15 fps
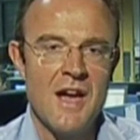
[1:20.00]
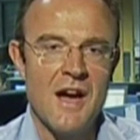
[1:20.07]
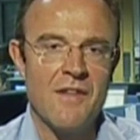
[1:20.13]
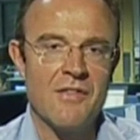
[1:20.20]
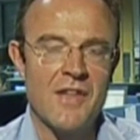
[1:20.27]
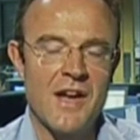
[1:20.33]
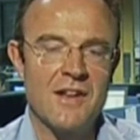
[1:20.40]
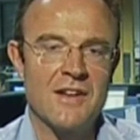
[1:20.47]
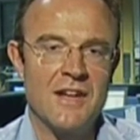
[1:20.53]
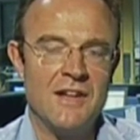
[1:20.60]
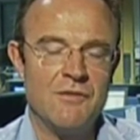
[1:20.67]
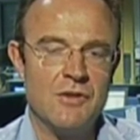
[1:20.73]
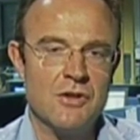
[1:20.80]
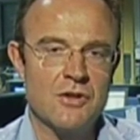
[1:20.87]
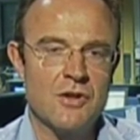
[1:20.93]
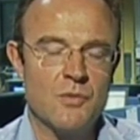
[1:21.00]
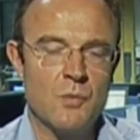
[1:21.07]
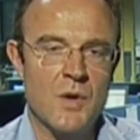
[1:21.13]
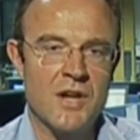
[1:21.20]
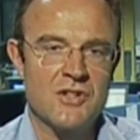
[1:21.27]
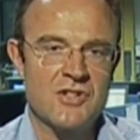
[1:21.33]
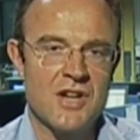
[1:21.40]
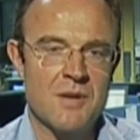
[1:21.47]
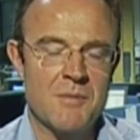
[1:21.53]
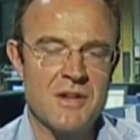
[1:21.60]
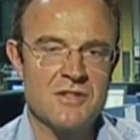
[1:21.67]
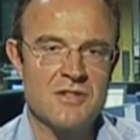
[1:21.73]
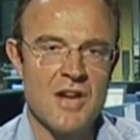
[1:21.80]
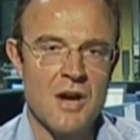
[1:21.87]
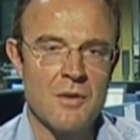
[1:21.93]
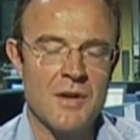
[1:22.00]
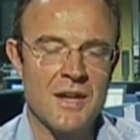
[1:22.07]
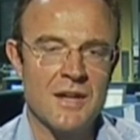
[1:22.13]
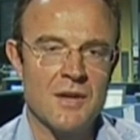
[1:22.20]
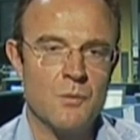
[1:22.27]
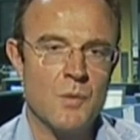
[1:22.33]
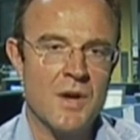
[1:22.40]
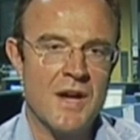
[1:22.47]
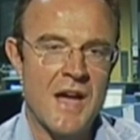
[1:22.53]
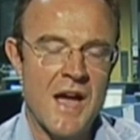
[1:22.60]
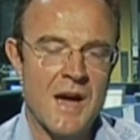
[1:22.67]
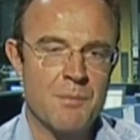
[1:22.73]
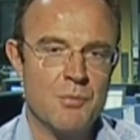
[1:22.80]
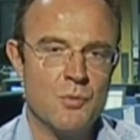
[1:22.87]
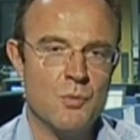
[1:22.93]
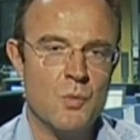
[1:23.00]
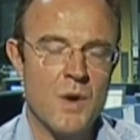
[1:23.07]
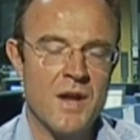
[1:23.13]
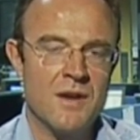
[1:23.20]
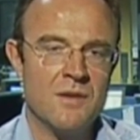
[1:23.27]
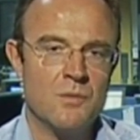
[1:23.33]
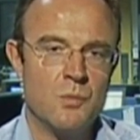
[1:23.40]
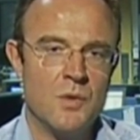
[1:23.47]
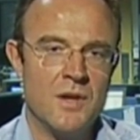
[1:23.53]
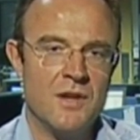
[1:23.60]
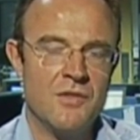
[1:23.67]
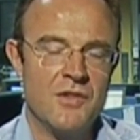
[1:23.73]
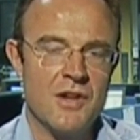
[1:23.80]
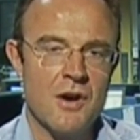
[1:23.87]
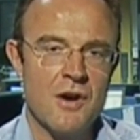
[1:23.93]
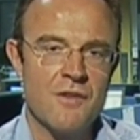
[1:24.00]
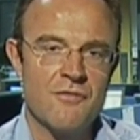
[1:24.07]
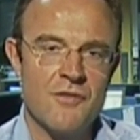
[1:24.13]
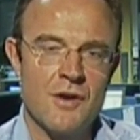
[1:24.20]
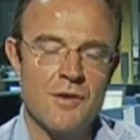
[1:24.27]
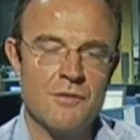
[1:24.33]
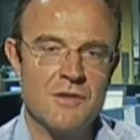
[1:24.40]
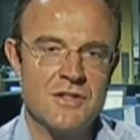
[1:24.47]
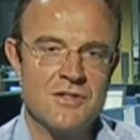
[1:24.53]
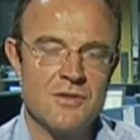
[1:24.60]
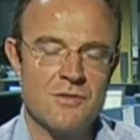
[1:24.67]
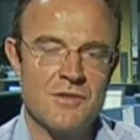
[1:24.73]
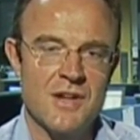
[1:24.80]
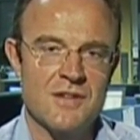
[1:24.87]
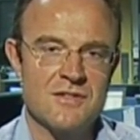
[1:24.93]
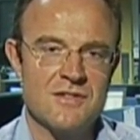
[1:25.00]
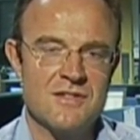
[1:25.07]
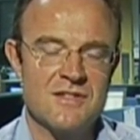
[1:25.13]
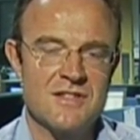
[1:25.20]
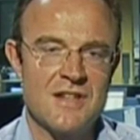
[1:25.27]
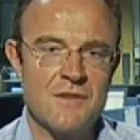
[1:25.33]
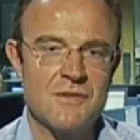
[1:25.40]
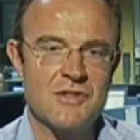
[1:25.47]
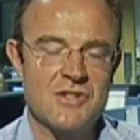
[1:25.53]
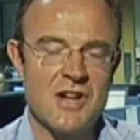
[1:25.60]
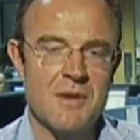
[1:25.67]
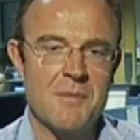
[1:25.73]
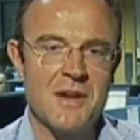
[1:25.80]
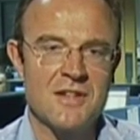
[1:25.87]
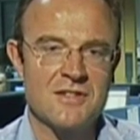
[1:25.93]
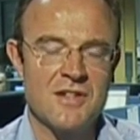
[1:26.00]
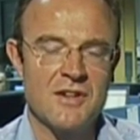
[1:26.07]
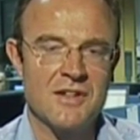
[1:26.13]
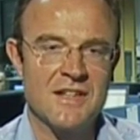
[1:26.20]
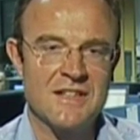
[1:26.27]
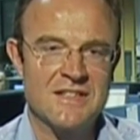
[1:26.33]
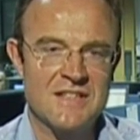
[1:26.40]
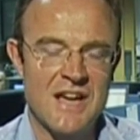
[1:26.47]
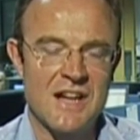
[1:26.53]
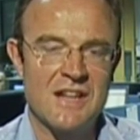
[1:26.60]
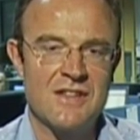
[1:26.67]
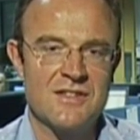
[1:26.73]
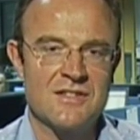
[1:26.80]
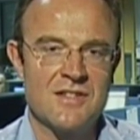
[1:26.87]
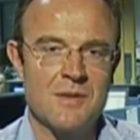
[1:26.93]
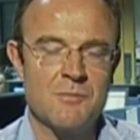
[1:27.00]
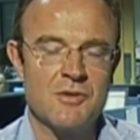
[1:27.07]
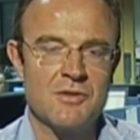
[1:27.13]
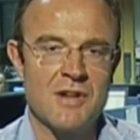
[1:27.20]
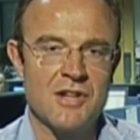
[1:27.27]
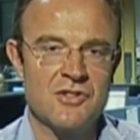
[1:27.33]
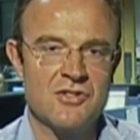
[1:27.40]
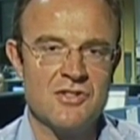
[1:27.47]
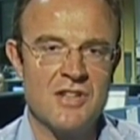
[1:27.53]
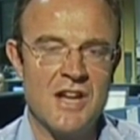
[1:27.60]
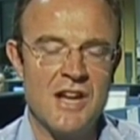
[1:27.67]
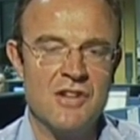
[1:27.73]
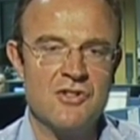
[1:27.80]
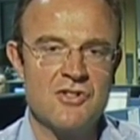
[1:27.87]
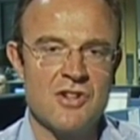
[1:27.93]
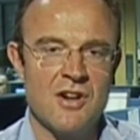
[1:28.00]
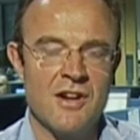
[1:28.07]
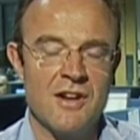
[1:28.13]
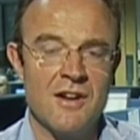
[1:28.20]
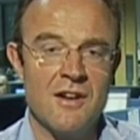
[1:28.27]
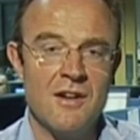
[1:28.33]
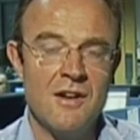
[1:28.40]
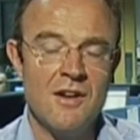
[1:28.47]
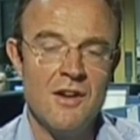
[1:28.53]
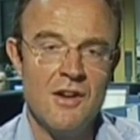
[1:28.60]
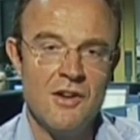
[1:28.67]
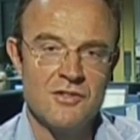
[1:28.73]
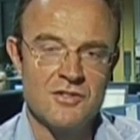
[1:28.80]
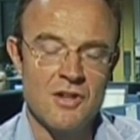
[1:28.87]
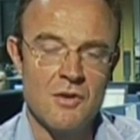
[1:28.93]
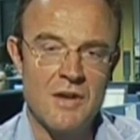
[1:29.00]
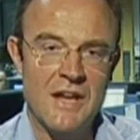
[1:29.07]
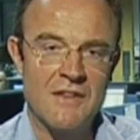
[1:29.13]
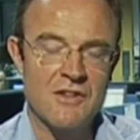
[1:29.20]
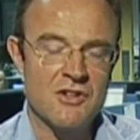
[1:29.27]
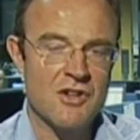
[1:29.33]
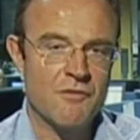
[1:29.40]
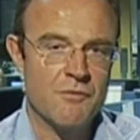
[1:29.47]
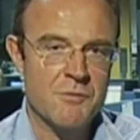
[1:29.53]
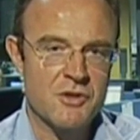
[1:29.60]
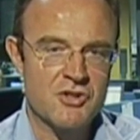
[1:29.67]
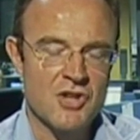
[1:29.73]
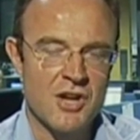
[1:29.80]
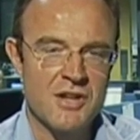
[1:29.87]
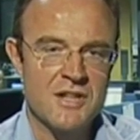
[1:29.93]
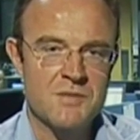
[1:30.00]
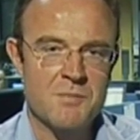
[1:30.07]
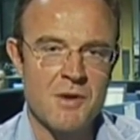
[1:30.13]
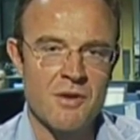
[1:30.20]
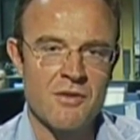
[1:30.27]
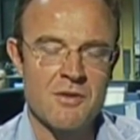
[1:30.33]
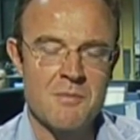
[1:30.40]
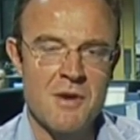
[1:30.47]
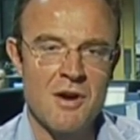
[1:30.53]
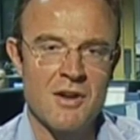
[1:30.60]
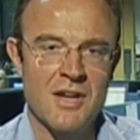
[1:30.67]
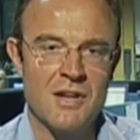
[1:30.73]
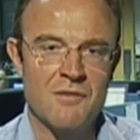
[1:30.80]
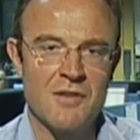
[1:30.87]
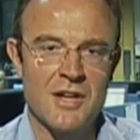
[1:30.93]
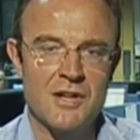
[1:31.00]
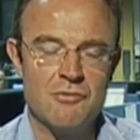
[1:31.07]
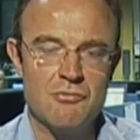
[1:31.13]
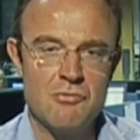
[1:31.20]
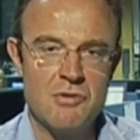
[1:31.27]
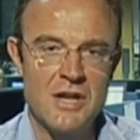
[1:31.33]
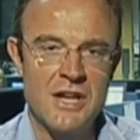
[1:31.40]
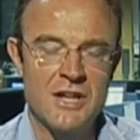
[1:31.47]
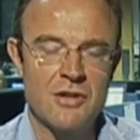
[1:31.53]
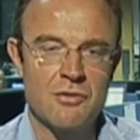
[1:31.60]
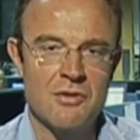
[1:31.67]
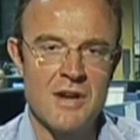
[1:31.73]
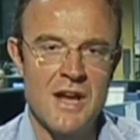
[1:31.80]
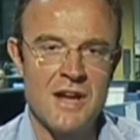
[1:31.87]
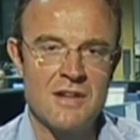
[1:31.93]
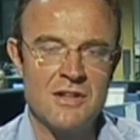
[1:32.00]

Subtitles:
And that, if you look at where Xiaomi is going and where Apple went with the iPhone in 2007, Xiaomi is going exactly the same direction in China. So from the Chinese part of the market, if they can really create